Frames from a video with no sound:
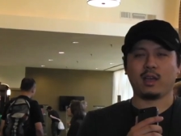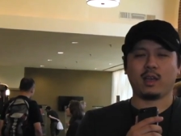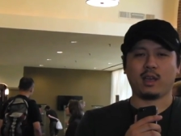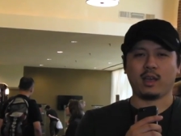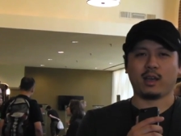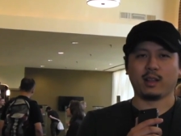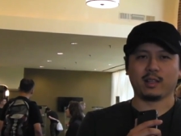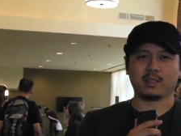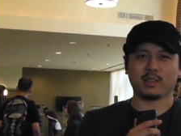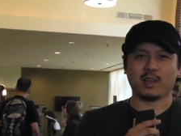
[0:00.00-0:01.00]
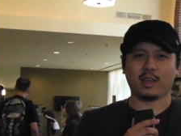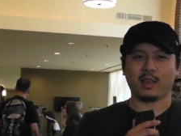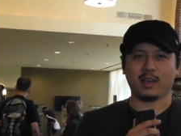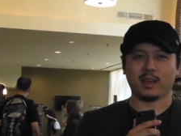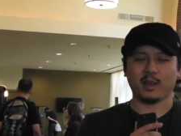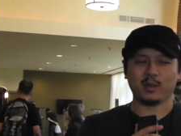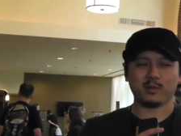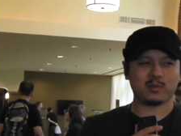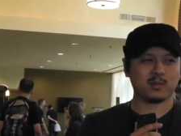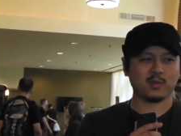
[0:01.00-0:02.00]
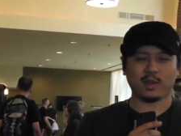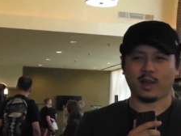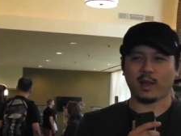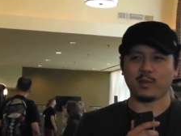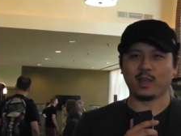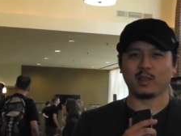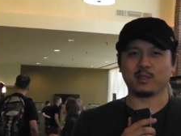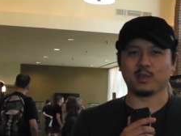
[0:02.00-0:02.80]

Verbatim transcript: Hey, Alex, I, uh, I made it to